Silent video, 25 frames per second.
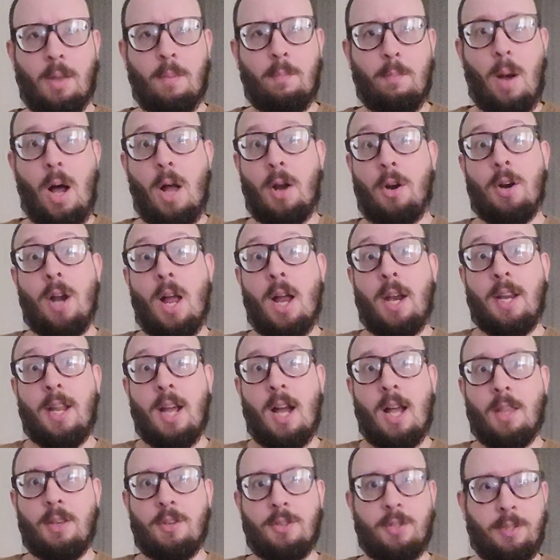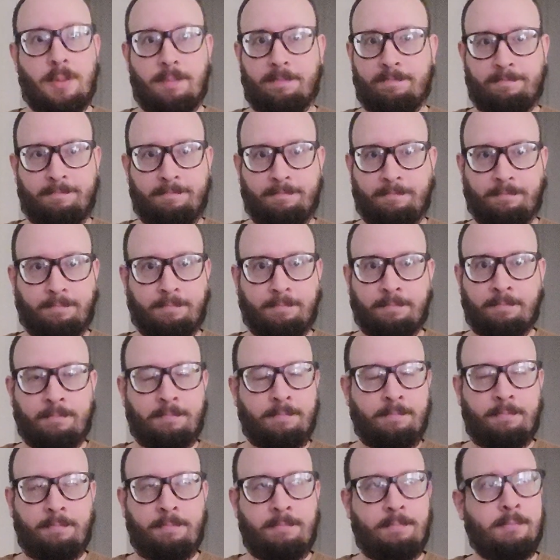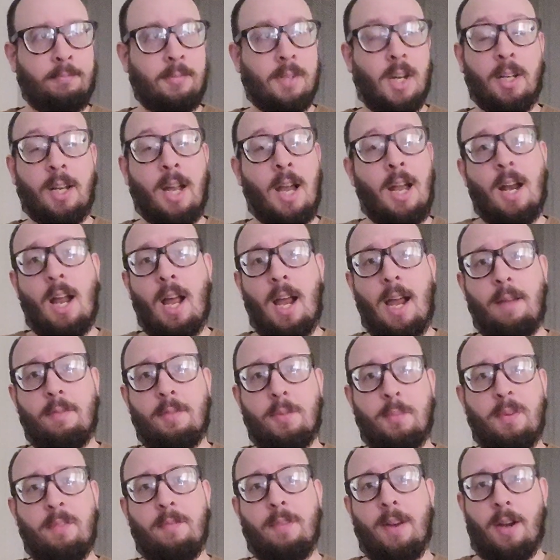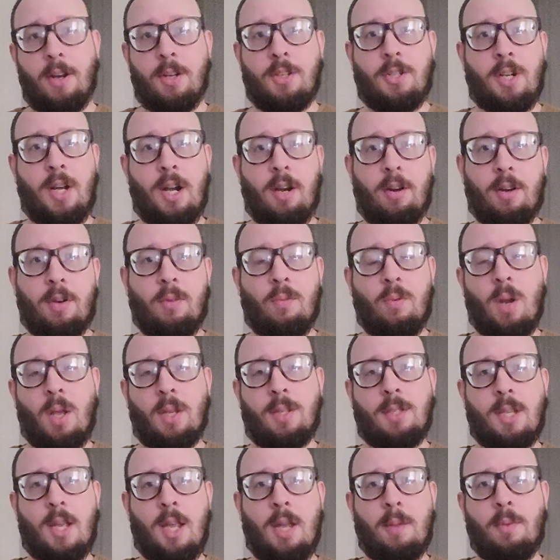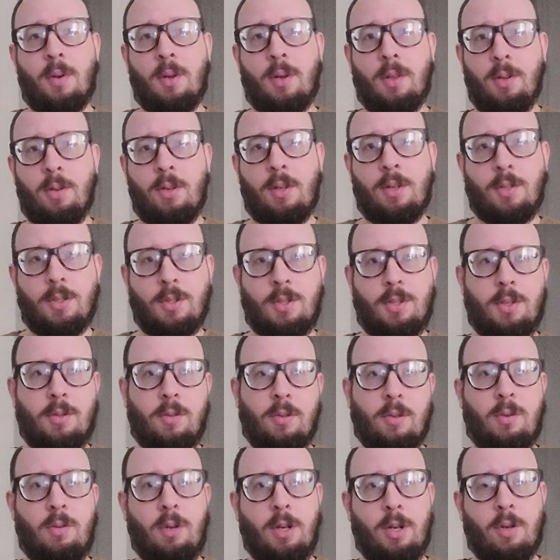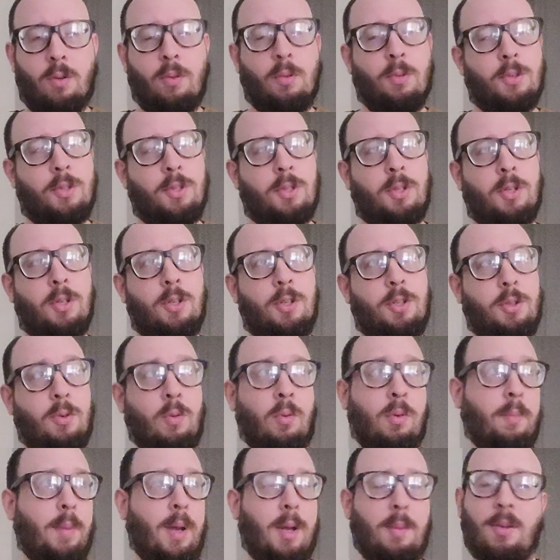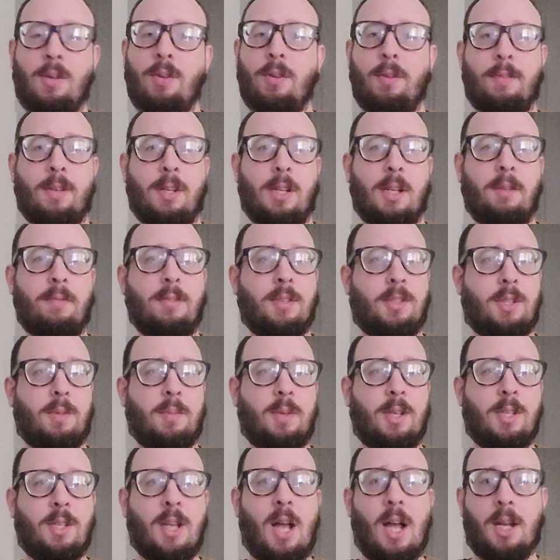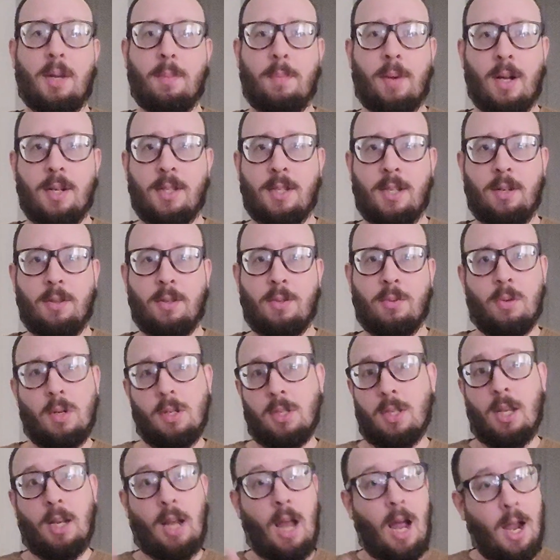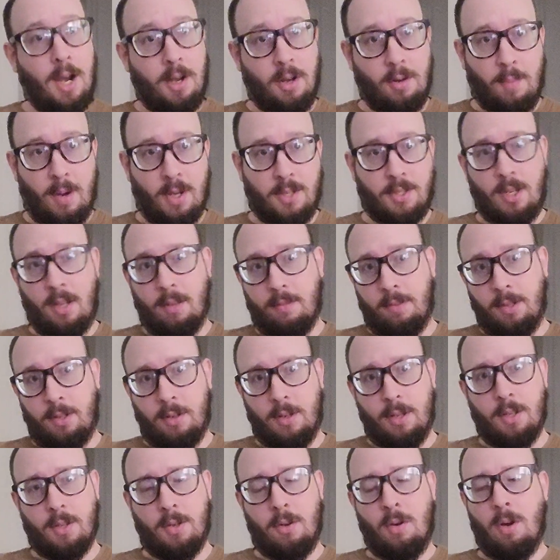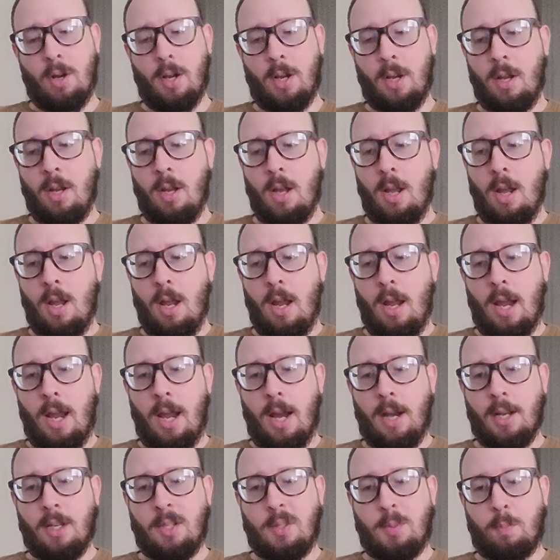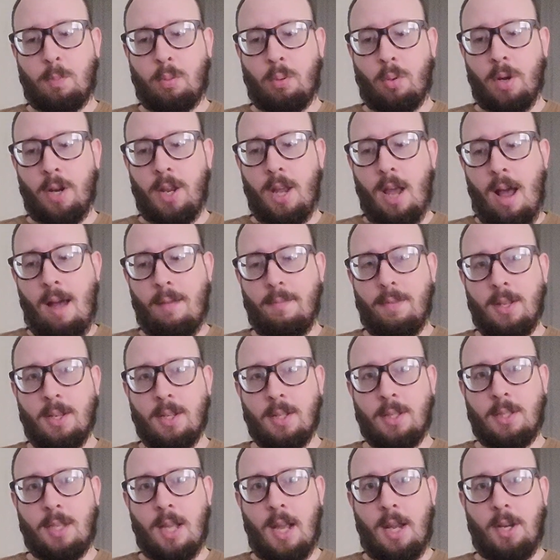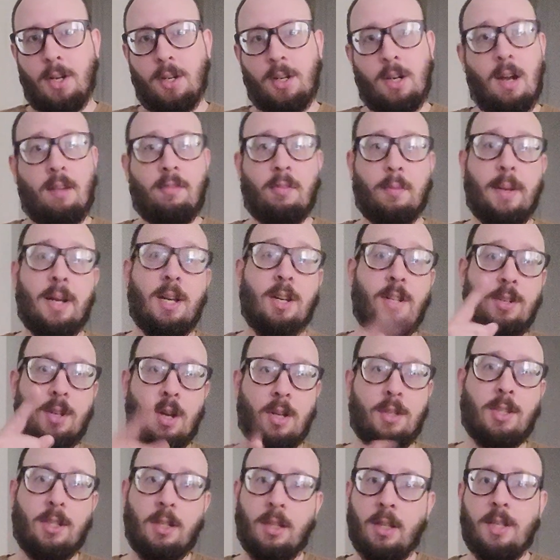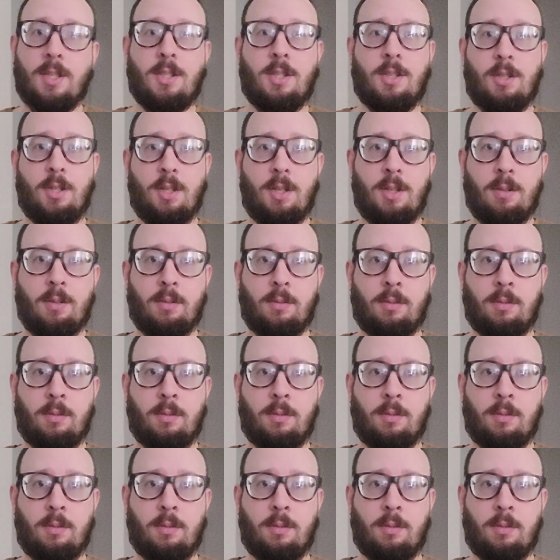modern ideology. Again, I have to be very generic in what I say, but you can just do a quick Google search, or maybe you even live in some of these occupied territories like I do myself here in Illinois. And it's pretty obvious that your government doesn't listen to you.